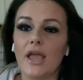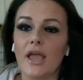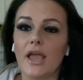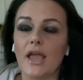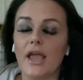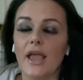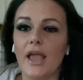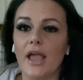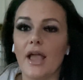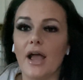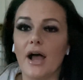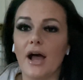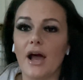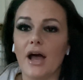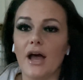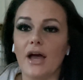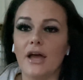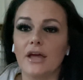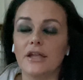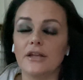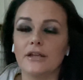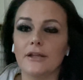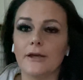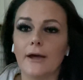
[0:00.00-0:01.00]

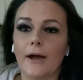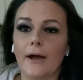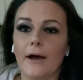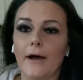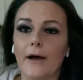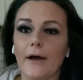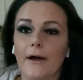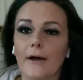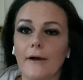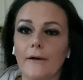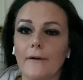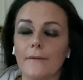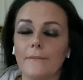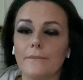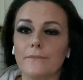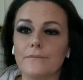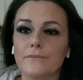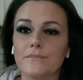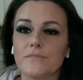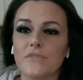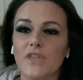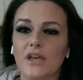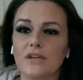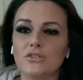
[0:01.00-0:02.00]
And
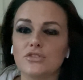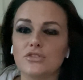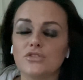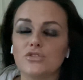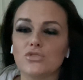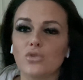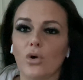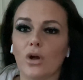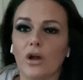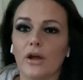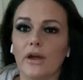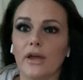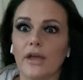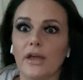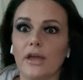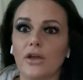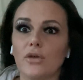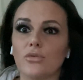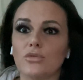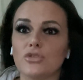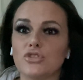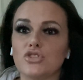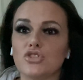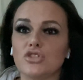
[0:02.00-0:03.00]
that story
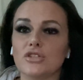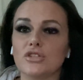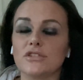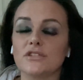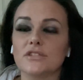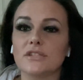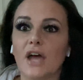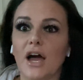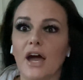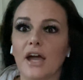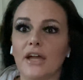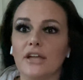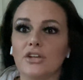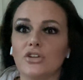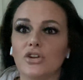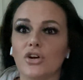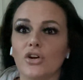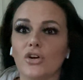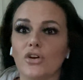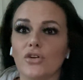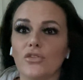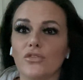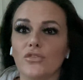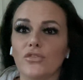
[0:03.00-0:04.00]
was just kind
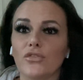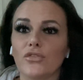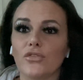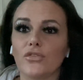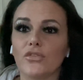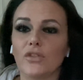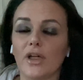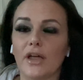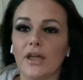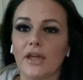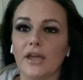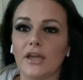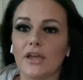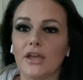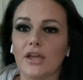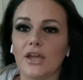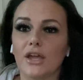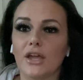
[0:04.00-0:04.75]
of like,